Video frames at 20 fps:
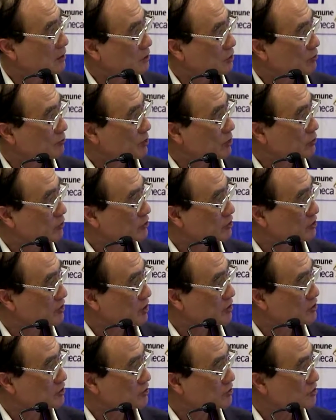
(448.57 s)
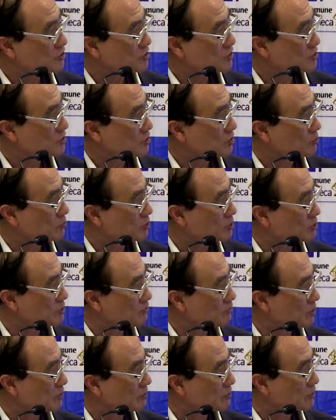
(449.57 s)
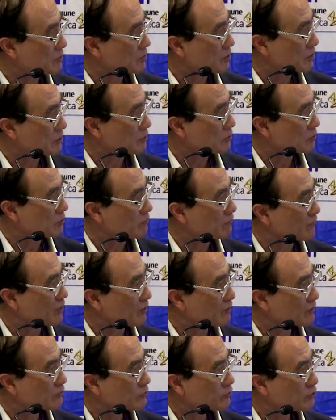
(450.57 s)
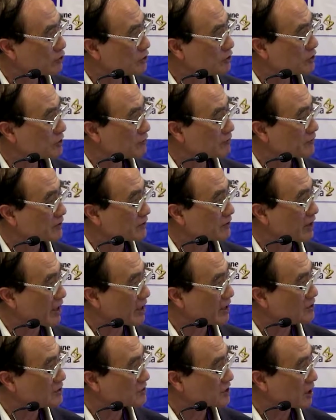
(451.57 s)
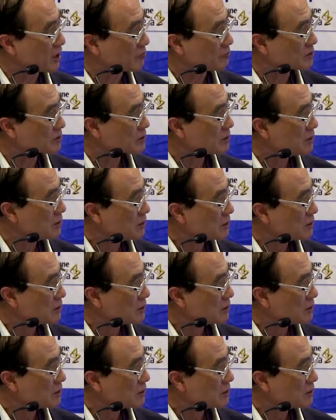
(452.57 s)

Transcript: Ubiquitination system involves 3 different enzymes.